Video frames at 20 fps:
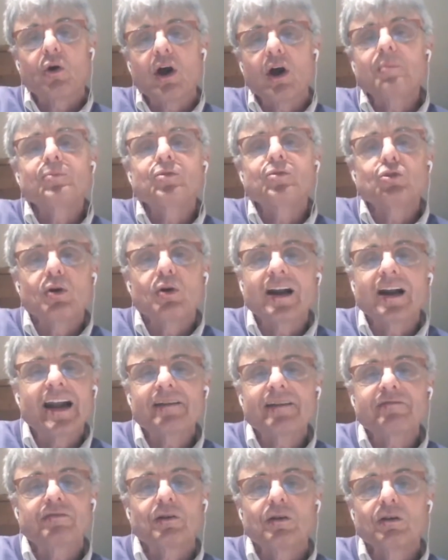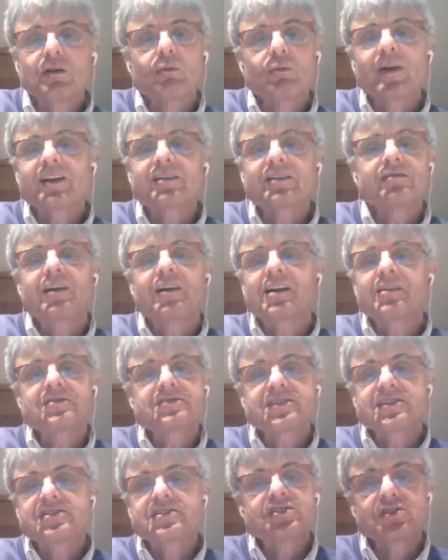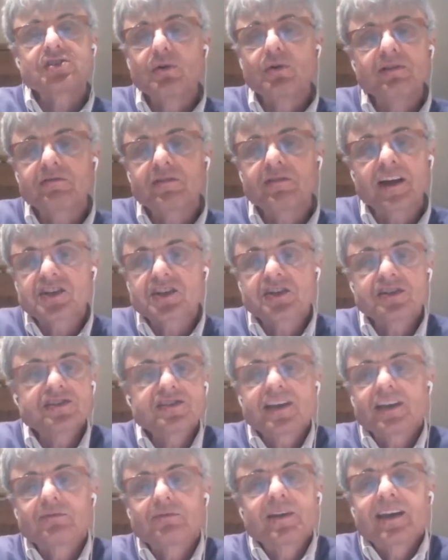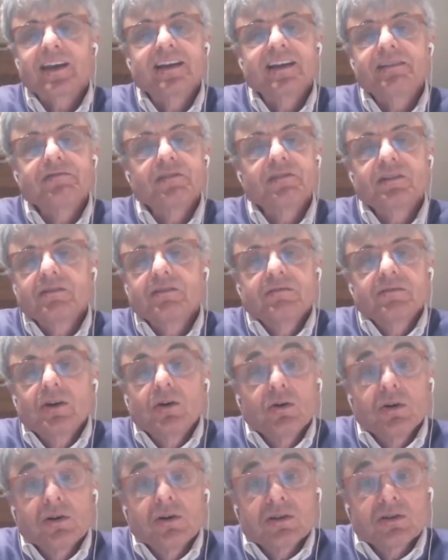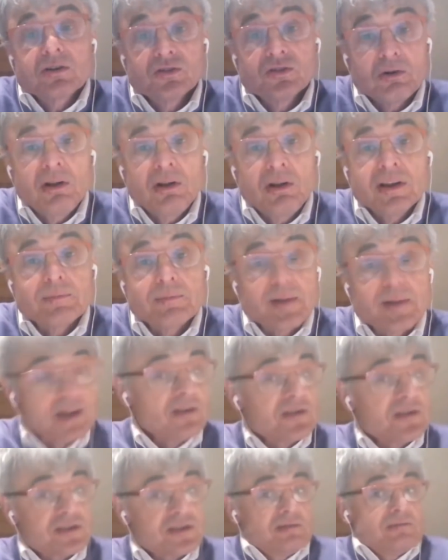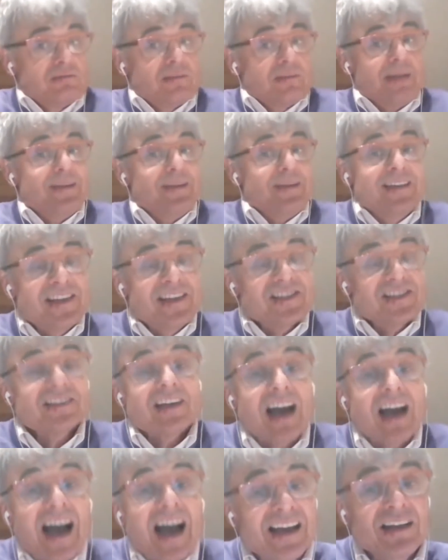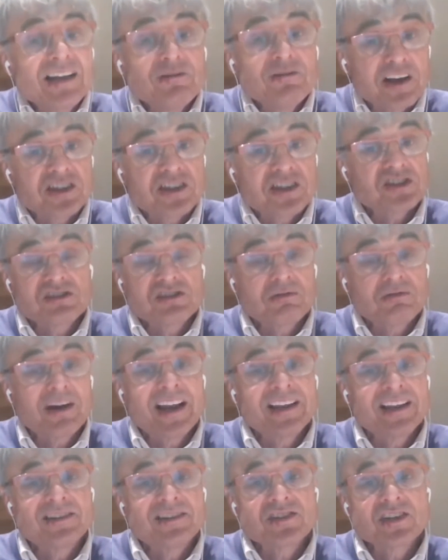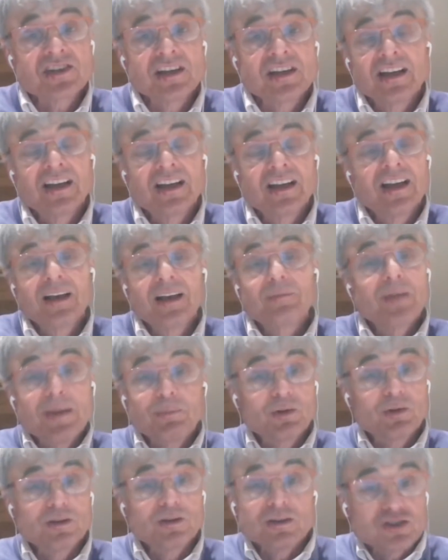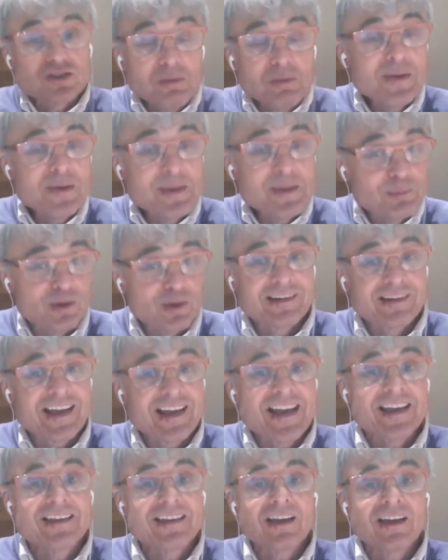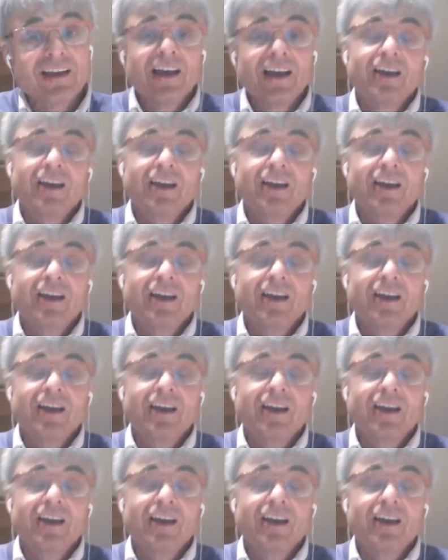up to a level where the virus is so infectious that we can even no longer control it. Because, I mean, these highly infectious strains, some people think,